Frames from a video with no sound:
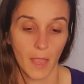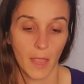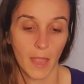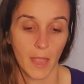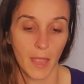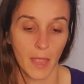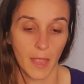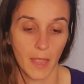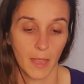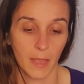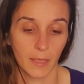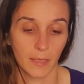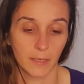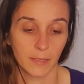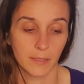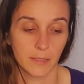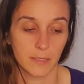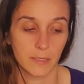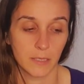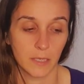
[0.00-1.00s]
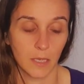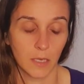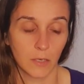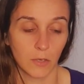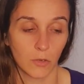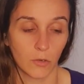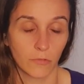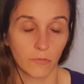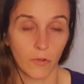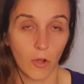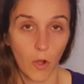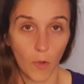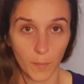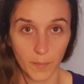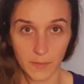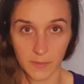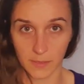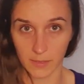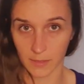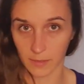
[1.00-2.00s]
and a lot of
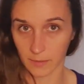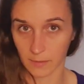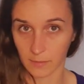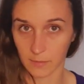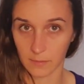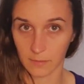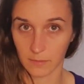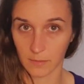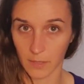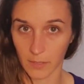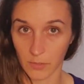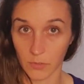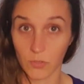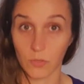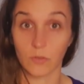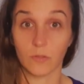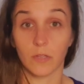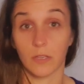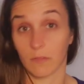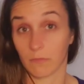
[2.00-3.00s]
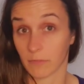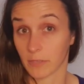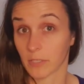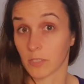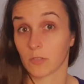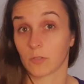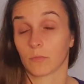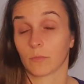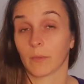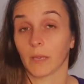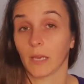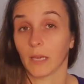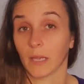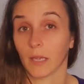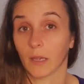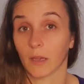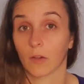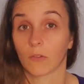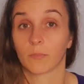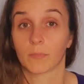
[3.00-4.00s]
opposite to the original
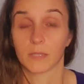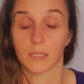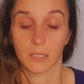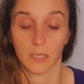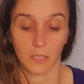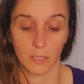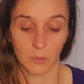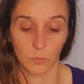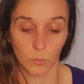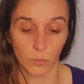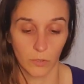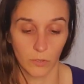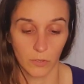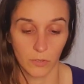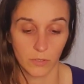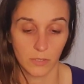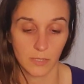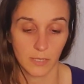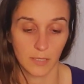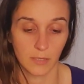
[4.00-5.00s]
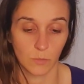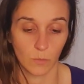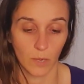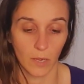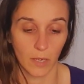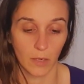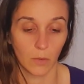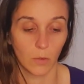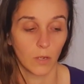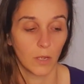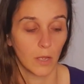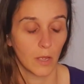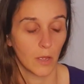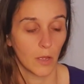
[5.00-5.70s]
meaning of particular words as well,